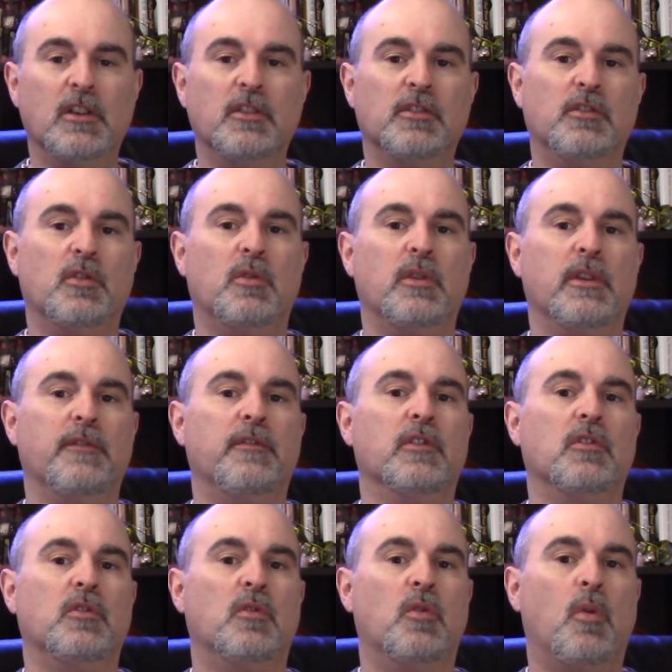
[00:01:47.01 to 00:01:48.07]
So if
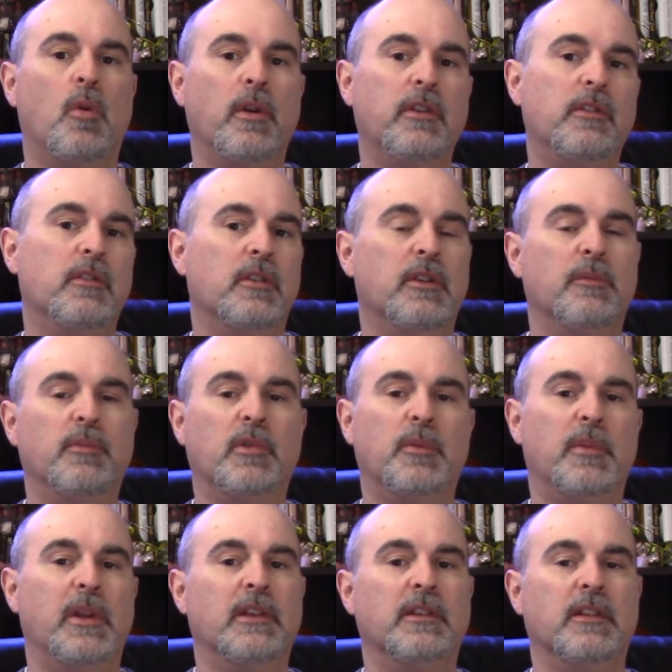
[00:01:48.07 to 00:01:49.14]
you're going to
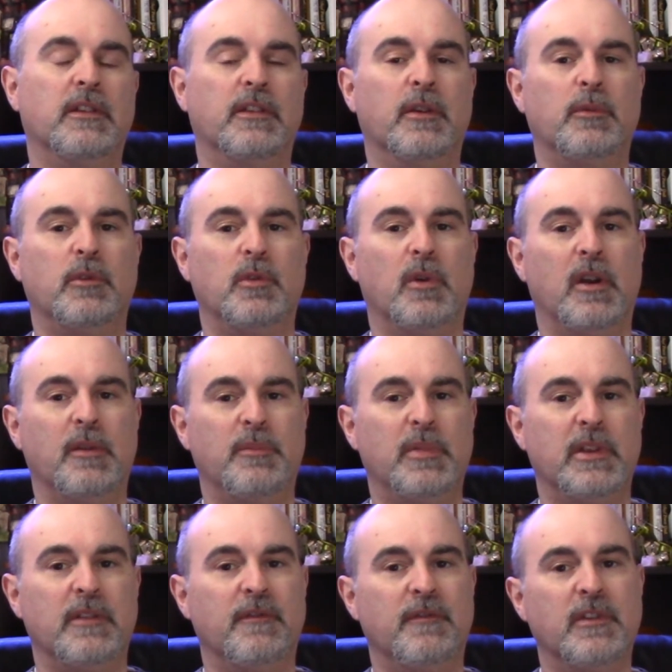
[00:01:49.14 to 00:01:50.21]
implement the
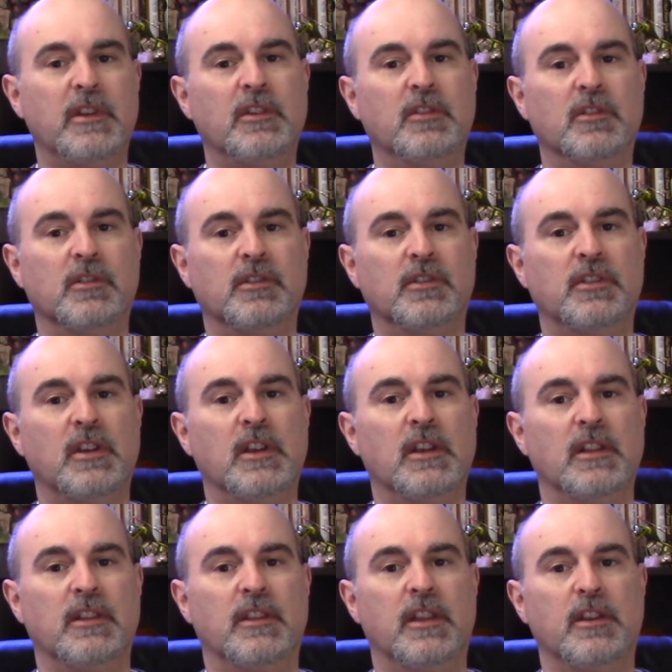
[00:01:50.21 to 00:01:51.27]
WIP features,
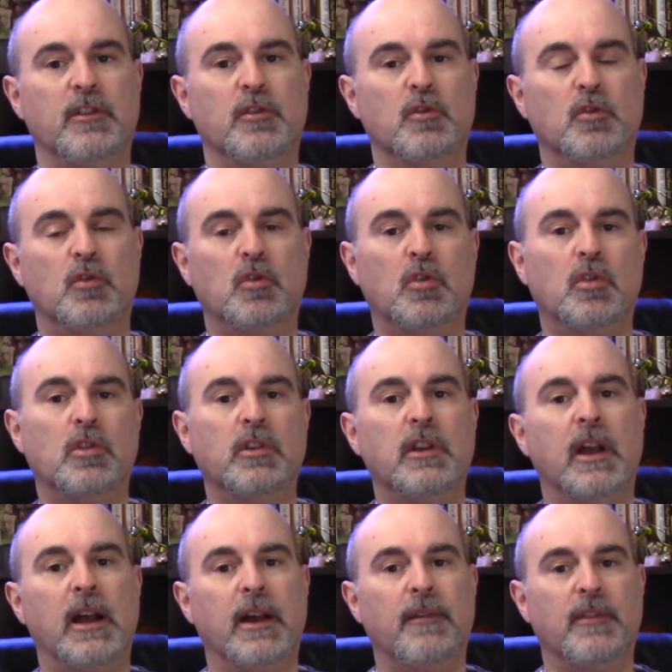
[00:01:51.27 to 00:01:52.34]
then you could
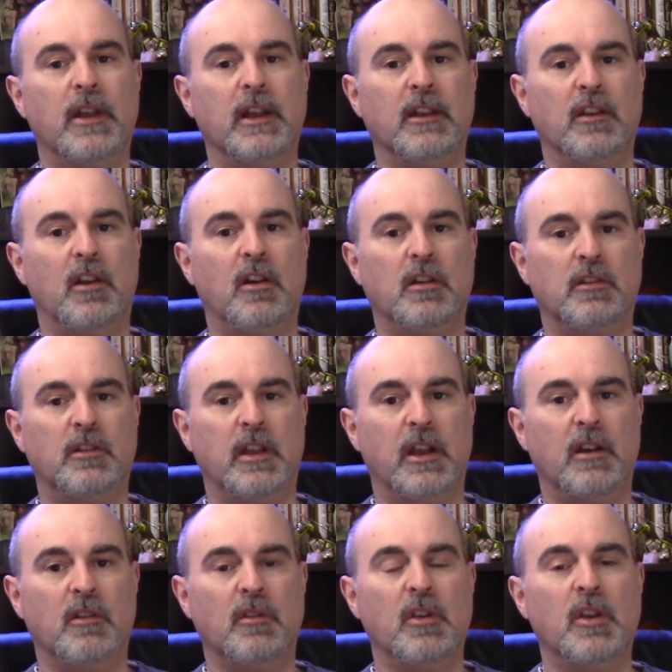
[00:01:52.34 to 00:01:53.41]
have that locked
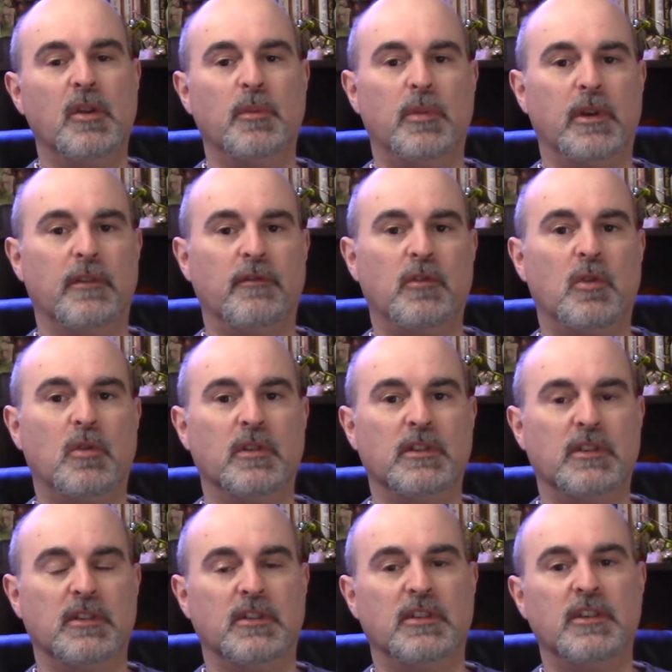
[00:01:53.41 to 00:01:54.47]
down. But of
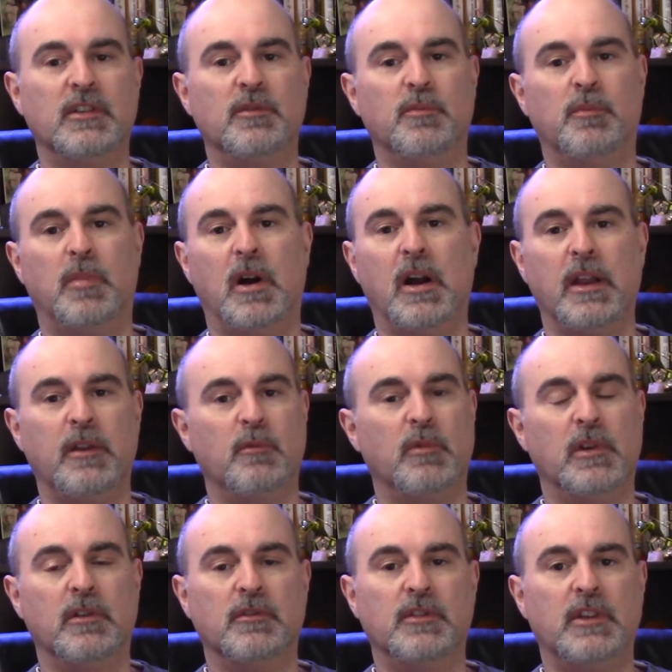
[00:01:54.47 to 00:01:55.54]
course, just buying
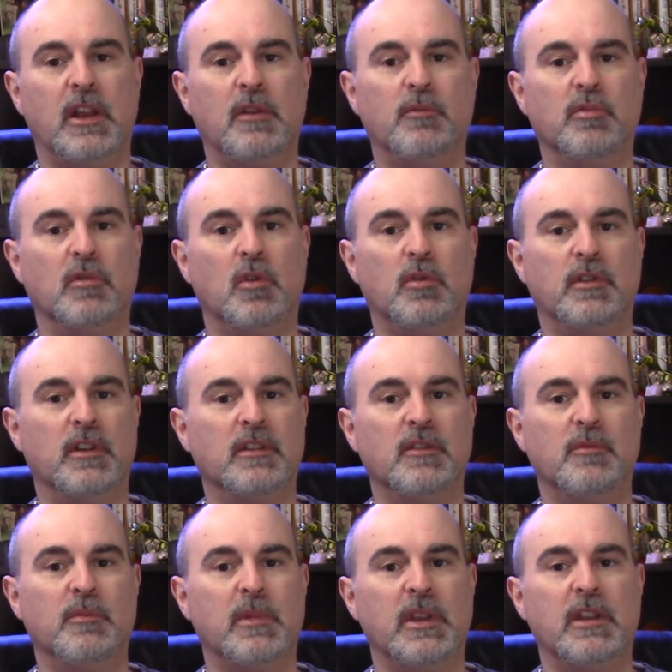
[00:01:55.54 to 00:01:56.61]
Windows 10 Pro
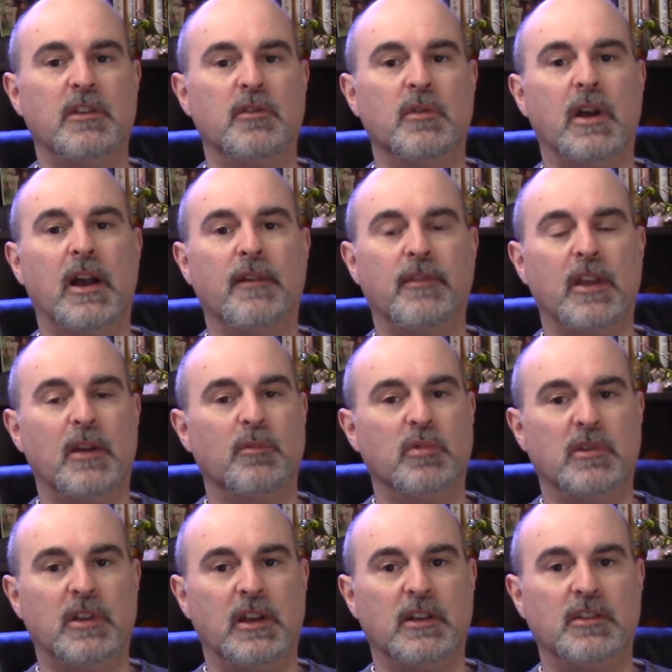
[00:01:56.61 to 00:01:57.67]
doesn't mean you have that
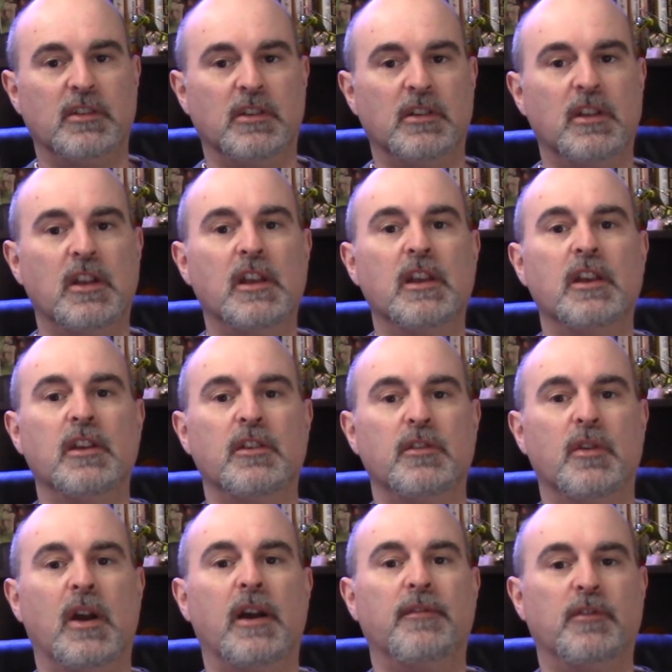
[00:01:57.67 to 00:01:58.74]
protection.
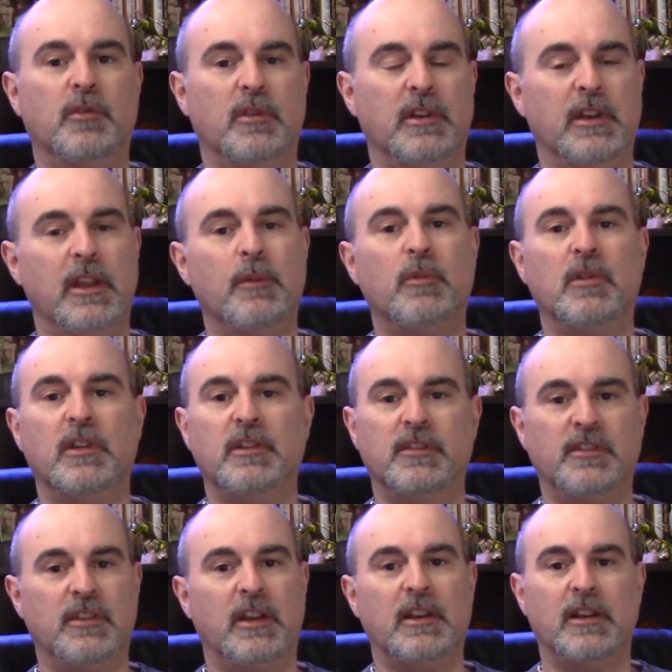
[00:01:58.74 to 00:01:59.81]
You have to enable it,
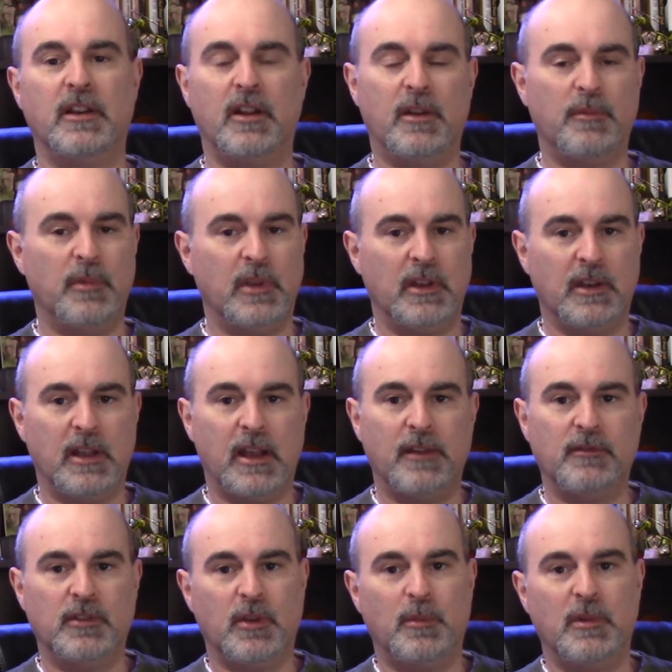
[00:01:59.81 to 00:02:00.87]
set it up, and
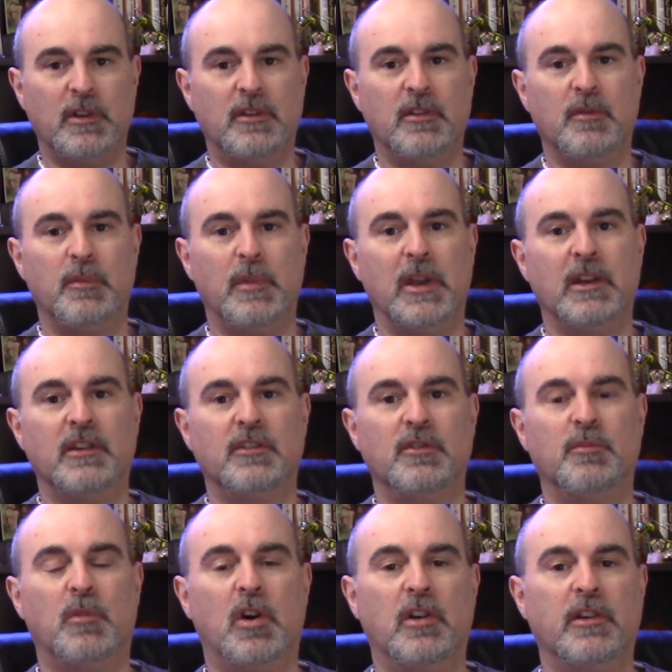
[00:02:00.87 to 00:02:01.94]
have somebody to
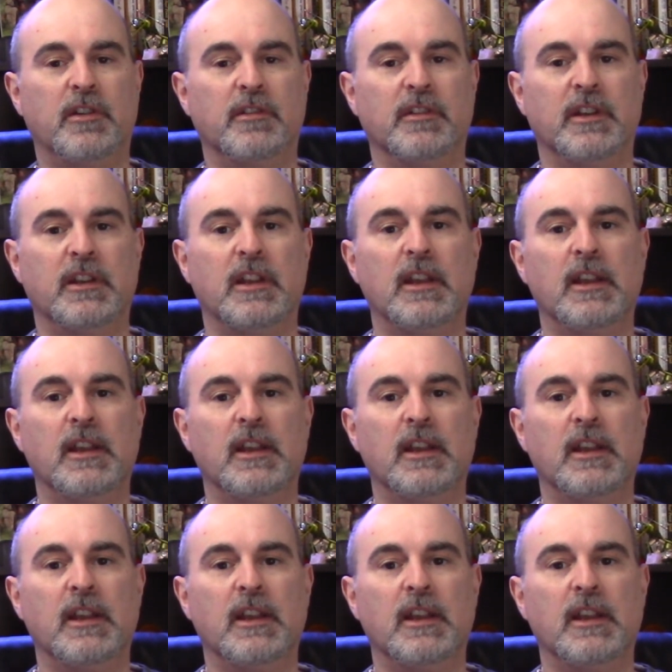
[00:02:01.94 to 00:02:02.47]
manage, monitor it,